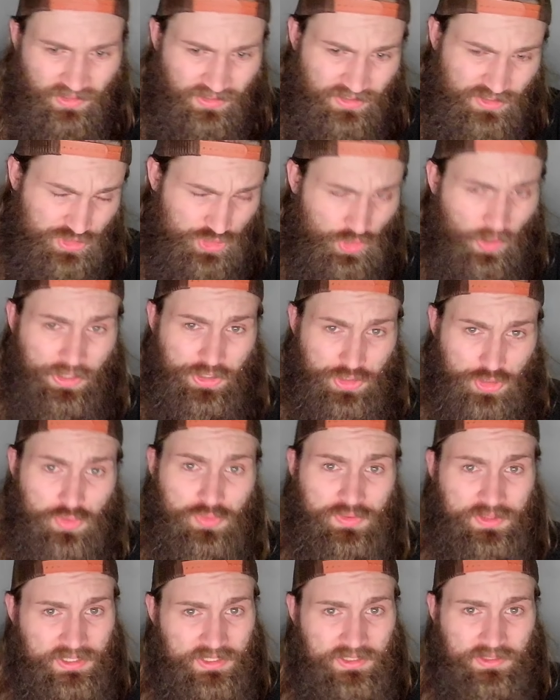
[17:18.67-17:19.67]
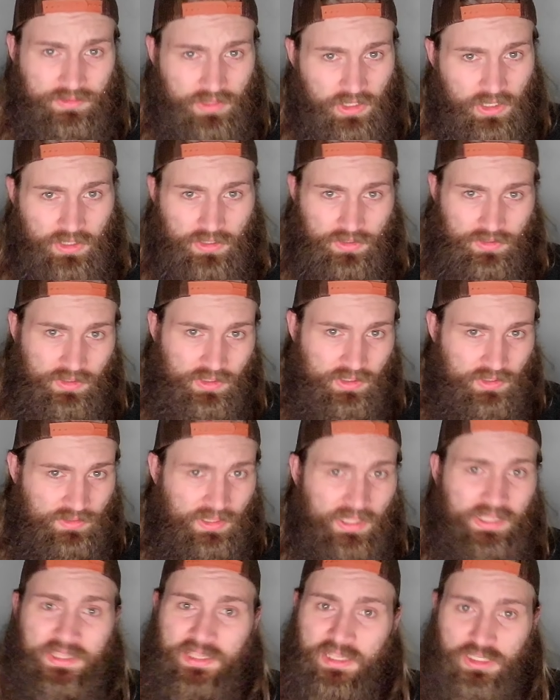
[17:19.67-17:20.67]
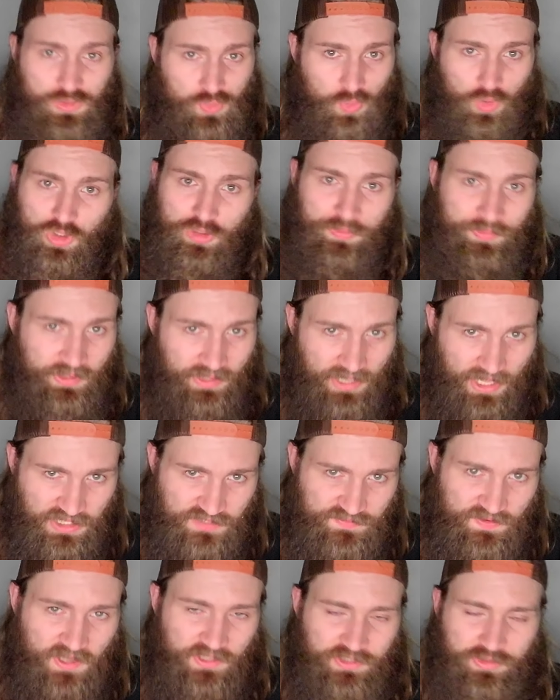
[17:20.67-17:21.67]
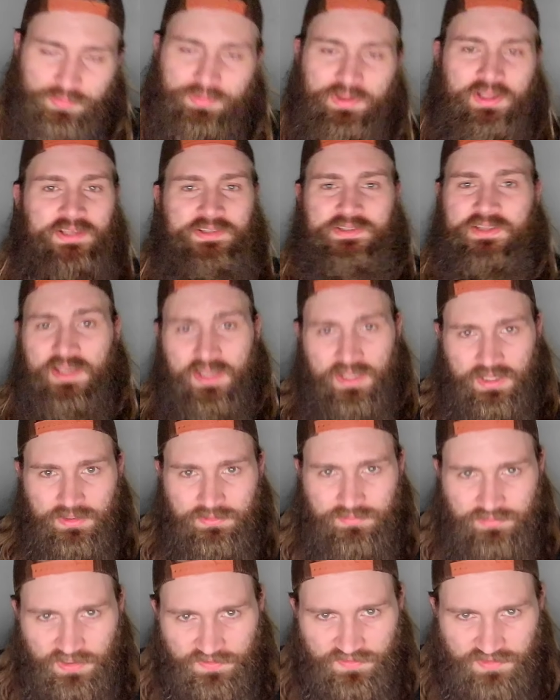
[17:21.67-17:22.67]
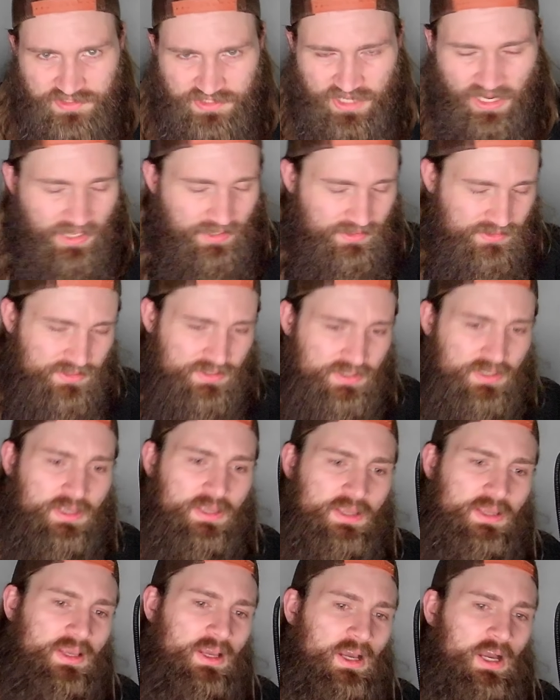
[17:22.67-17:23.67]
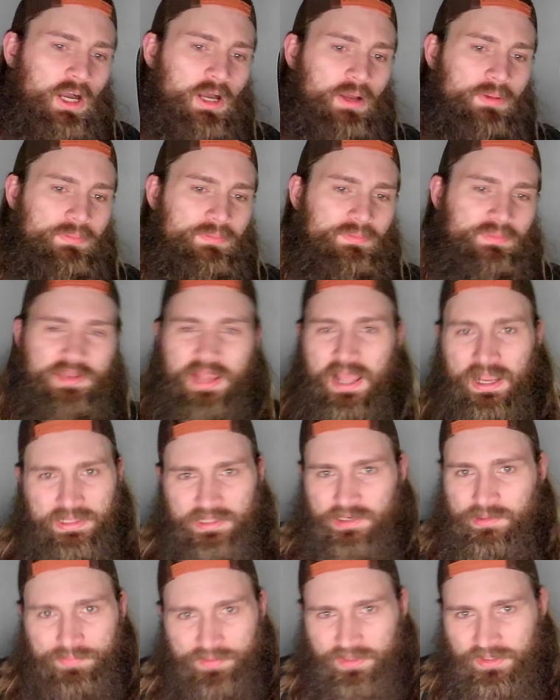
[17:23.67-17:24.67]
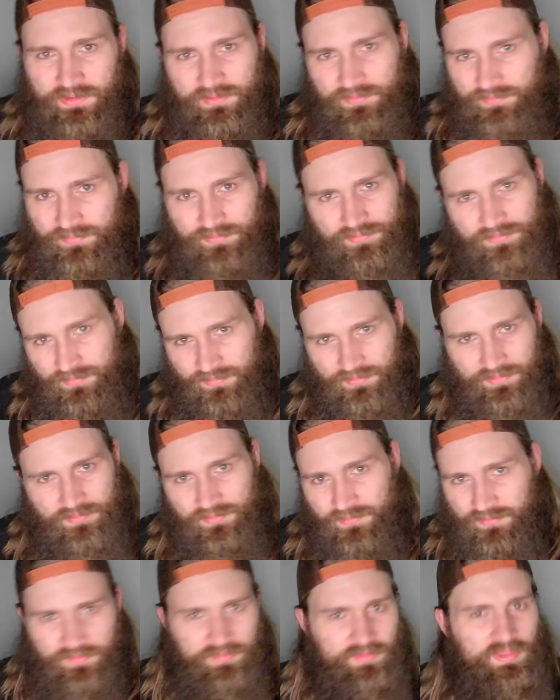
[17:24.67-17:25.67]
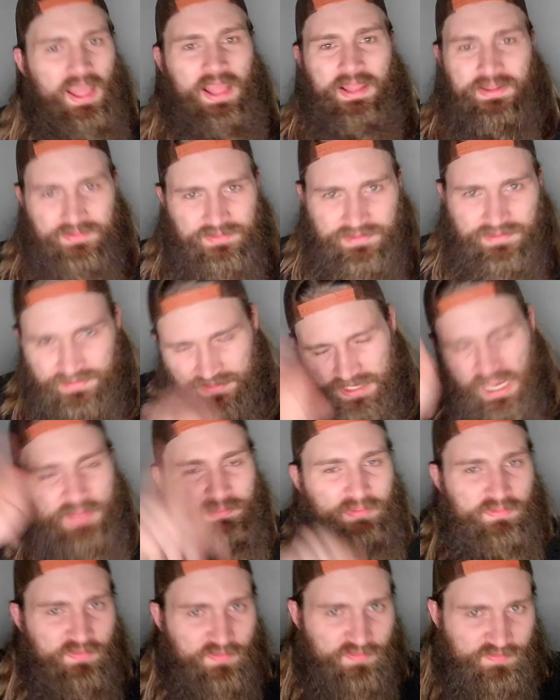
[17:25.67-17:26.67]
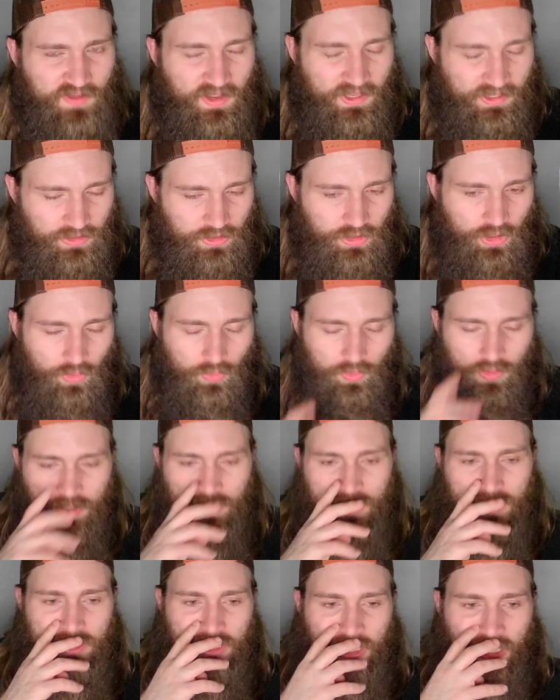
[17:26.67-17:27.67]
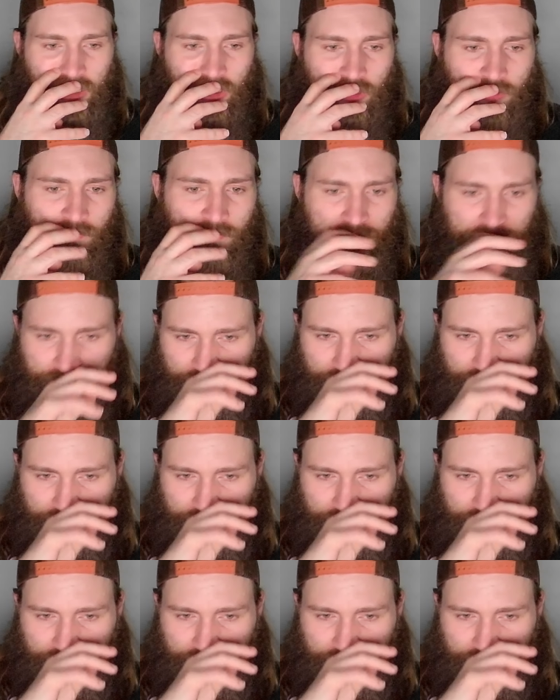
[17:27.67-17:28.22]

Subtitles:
So I knew the leg kicks weren't going to be an X factor because different stance. Not going to be that type of a fight, you know? And